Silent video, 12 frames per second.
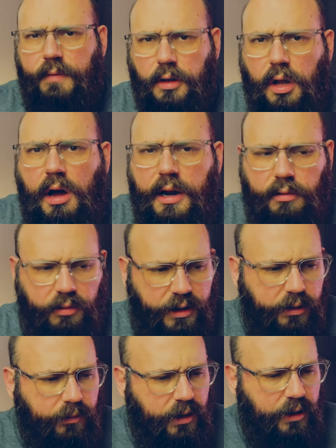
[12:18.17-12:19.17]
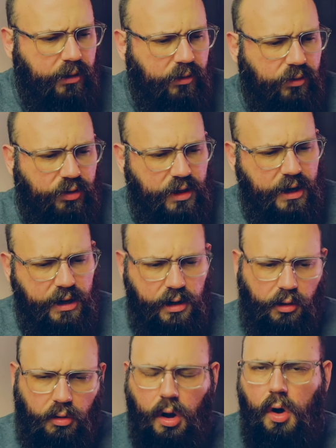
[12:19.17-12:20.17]
of a lottery is that it
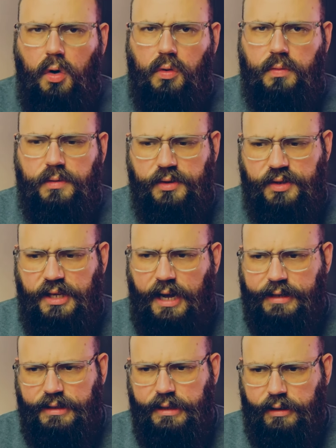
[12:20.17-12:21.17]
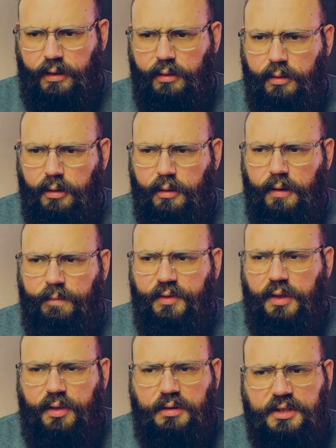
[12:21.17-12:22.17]
encodes the idea
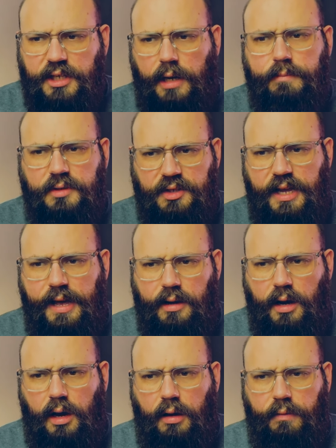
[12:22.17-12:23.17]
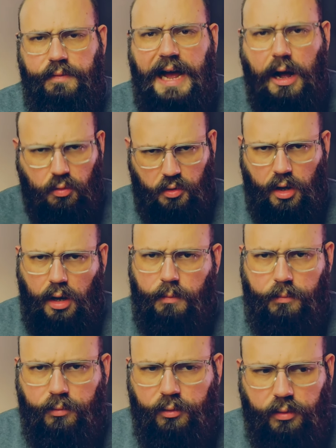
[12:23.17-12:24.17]
that there's some set of
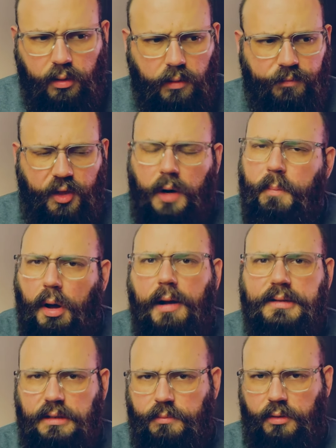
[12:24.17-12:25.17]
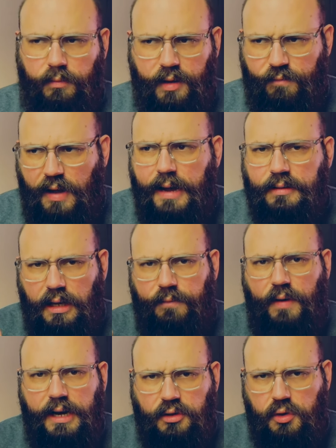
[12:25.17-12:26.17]
outcomes that are possible. If I, if
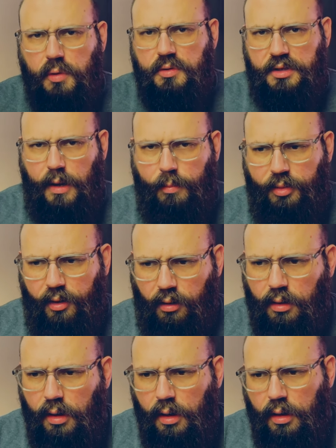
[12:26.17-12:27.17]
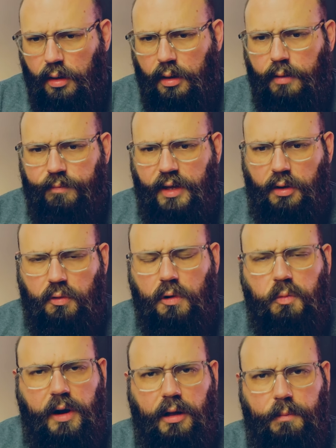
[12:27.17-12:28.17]
I choose something, it could
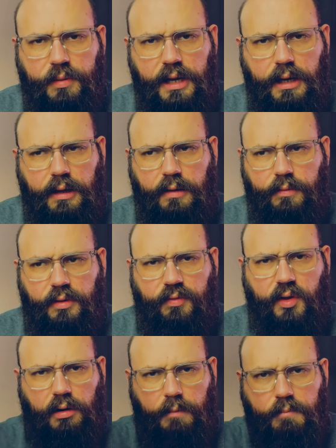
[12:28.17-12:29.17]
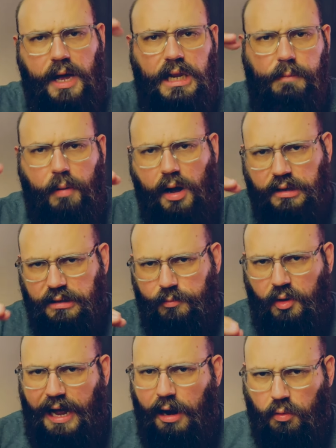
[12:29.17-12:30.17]
well be that there are many
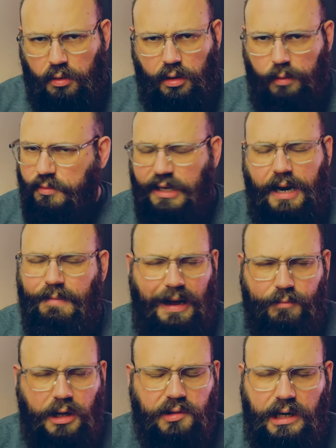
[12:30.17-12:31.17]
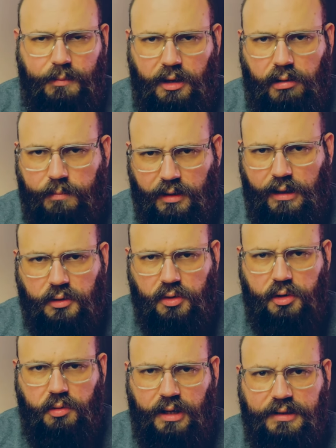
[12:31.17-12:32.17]
possible outcomes. I'm, I'm not trying to be cryptic. I'll show
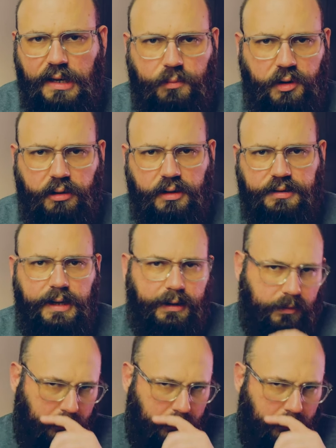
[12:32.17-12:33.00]
you an example here in a second.